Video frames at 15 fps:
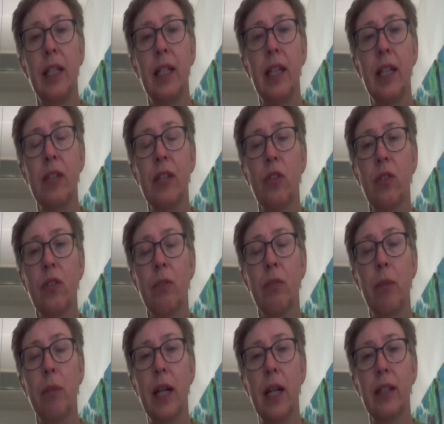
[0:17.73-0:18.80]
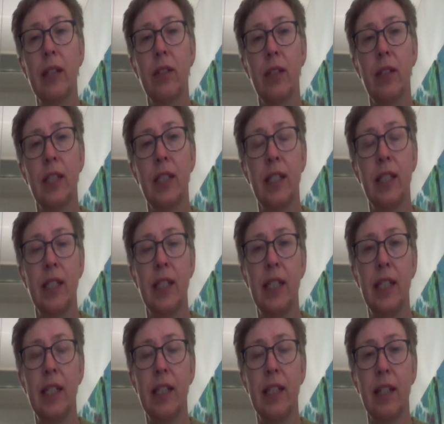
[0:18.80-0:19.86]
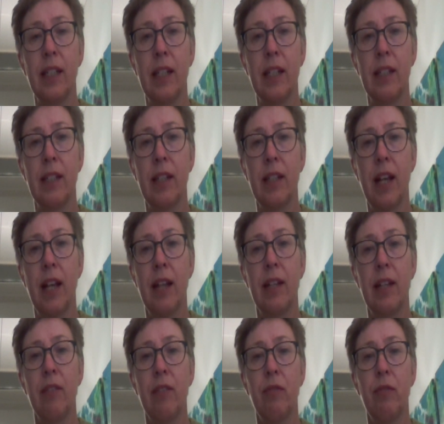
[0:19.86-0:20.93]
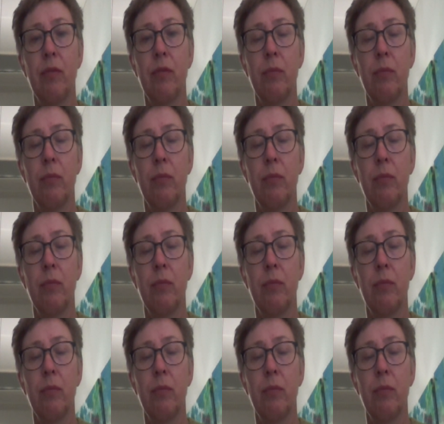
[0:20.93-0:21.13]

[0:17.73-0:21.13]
He has got the Parkinson's disease and has had it